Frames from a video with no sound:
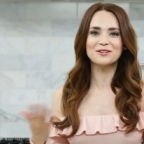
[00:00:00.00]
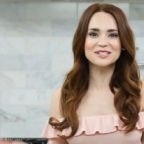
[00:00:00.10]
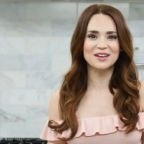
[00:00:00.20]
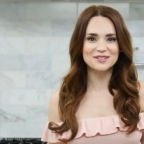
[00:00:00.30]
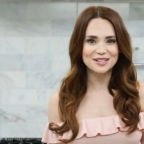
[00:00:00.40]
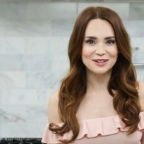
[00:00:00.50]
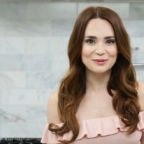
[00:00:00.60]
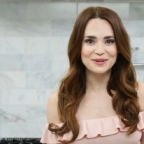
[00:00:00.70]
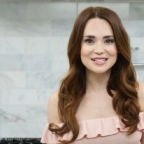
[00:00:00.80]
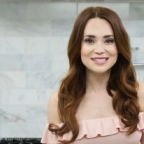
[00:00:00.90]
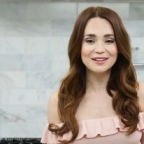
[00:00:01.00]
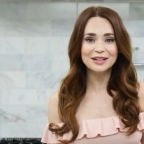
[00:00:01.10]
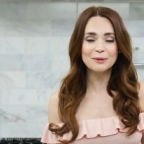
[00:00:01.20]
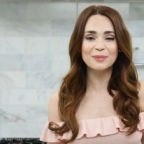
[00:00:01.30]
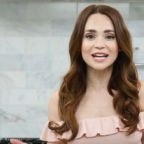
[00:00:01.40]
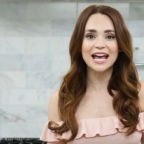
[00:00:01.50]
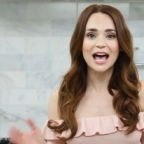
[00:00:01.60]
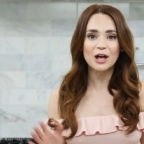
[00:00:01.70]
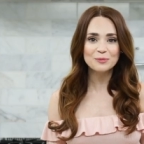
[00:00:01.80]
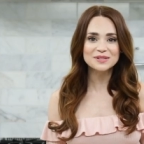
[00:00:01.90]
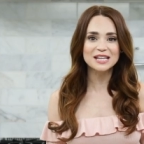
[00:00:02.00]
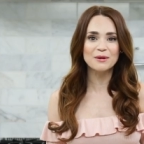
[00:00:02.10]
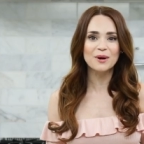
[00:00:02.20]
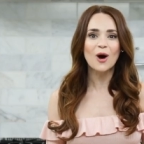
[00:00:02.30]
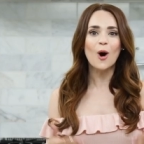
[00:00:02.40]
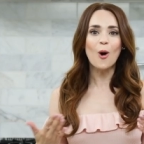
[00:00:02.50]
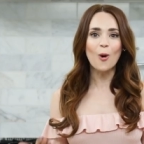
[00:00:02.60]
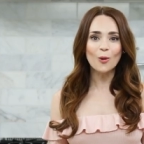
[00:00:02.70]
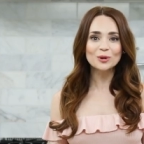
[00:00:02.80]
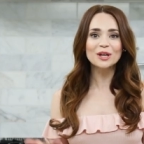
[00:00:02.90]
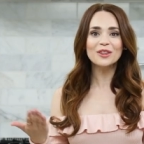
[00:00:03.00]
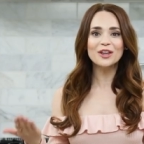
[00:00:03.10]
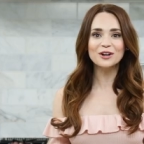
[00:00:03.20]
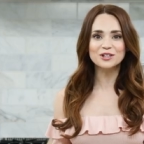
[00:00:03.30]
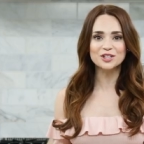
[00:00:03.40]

know it sounds a little bit silly, but it helps them hold their